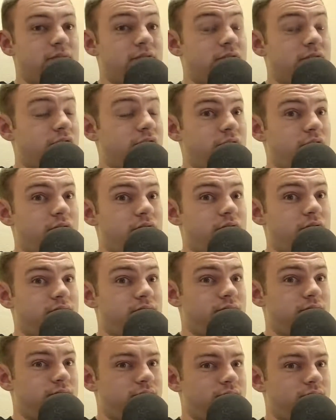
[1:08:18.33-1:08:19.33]
So,
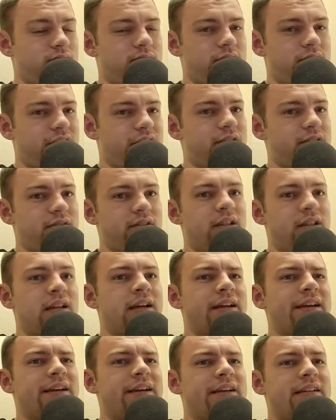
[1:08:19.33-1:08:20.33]
and
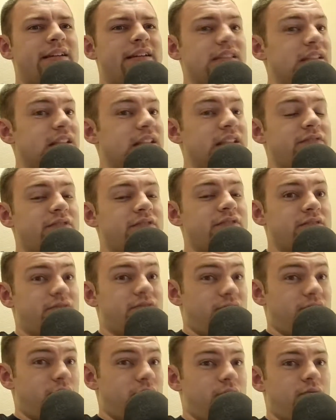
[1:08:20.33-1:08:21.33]
even
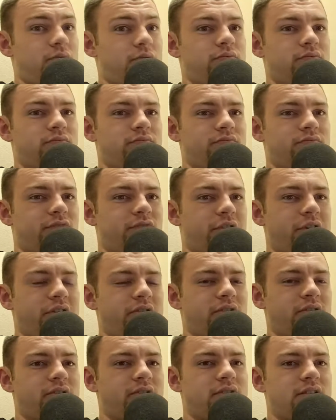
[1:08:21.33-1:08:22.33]
so, for
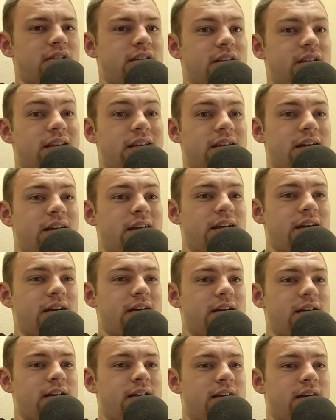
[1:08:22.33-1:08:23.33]
instance,
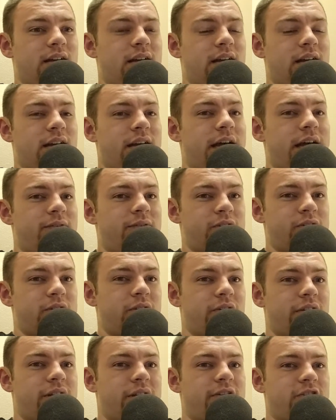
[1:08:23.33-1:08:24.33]

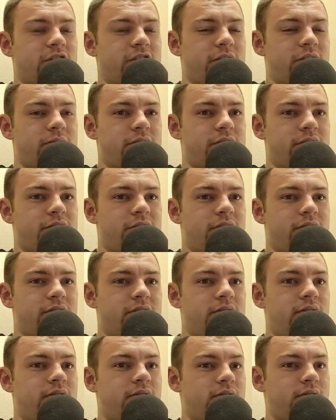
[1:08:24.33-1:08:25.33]
Avatar: The Last
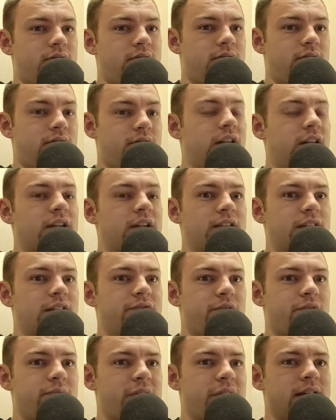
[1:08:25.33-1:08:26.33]
Airbender,
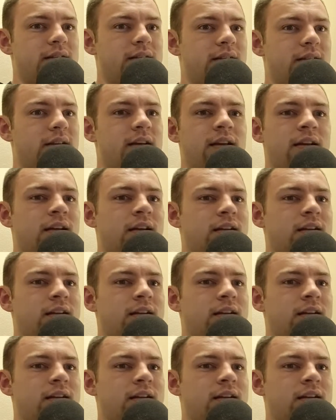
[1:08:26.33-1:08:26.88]
luckily for me,